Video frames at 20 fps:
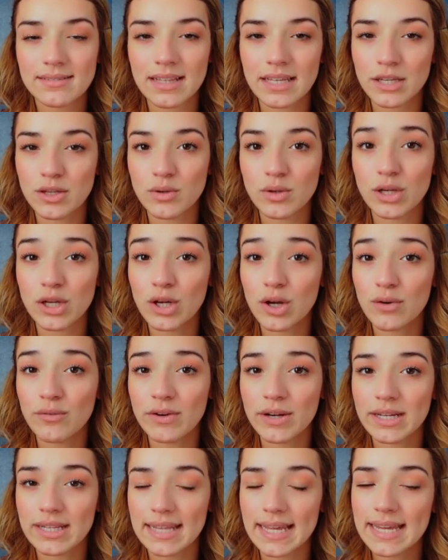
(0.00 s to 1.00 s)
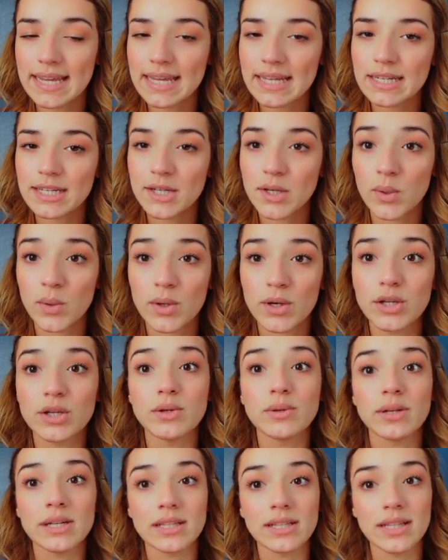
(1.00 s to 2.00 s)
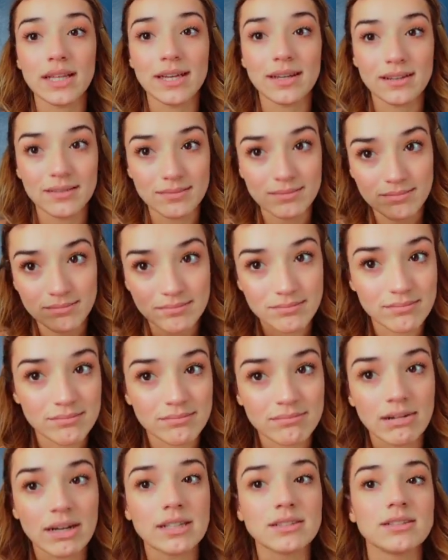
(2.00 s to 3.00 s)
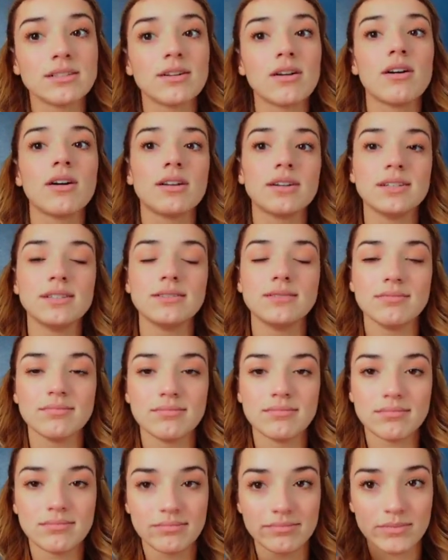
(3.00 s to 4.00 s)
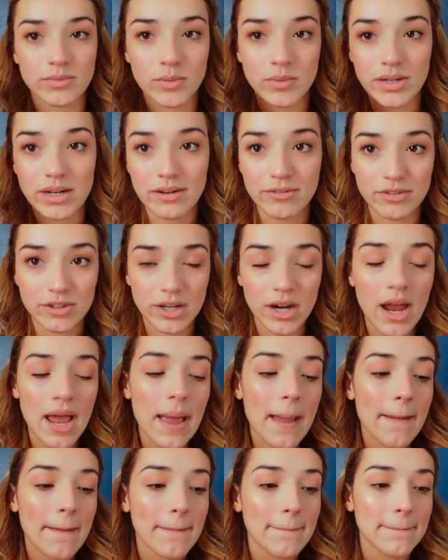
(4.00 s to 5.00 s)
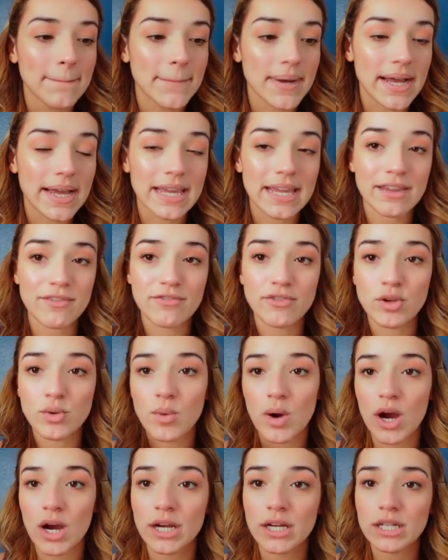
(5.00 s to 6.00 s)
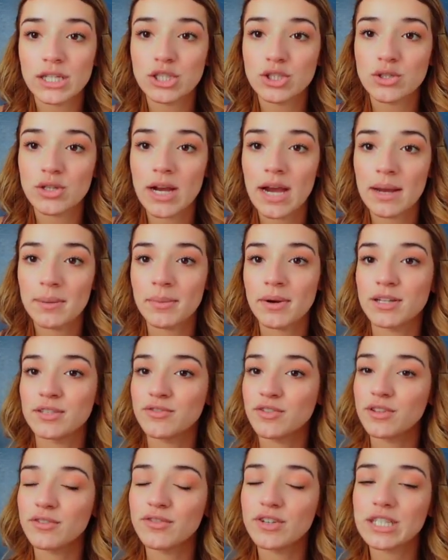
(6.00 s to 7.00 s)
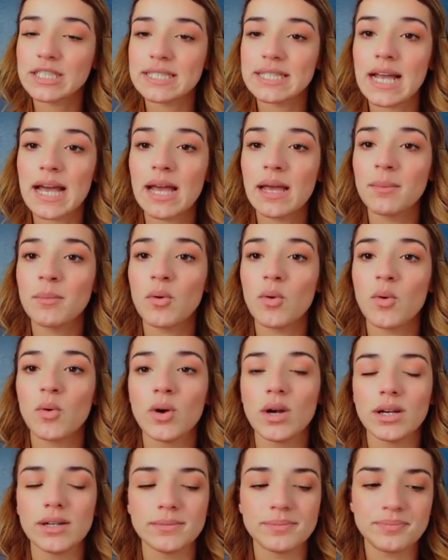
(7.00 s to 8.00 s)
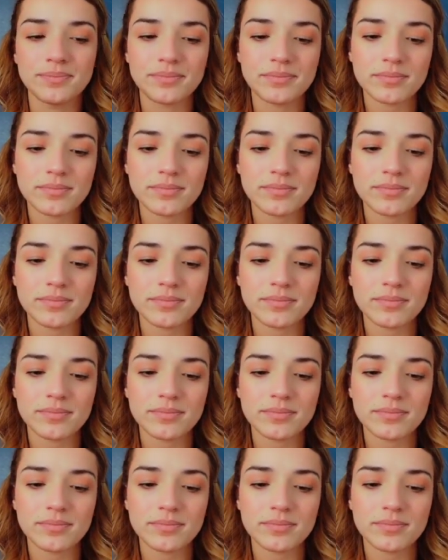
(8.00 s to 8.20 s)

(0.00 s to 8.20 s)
Like, you can go very light-handed, or you can like press it on and whatever. But if you are going to do your eyebrows for the first time, or